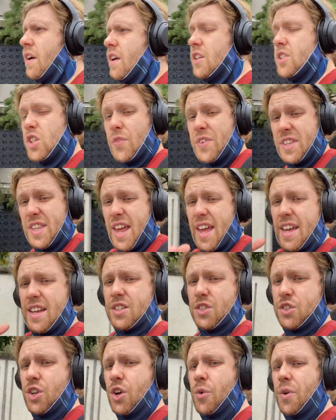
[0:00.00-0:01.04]
So the day
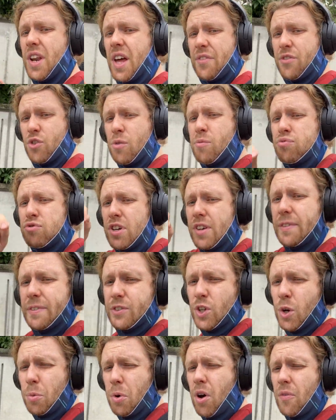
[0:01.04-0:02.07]
is new, and after a brief
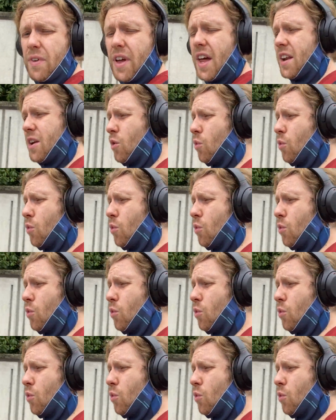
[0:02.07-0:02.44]
stop off at a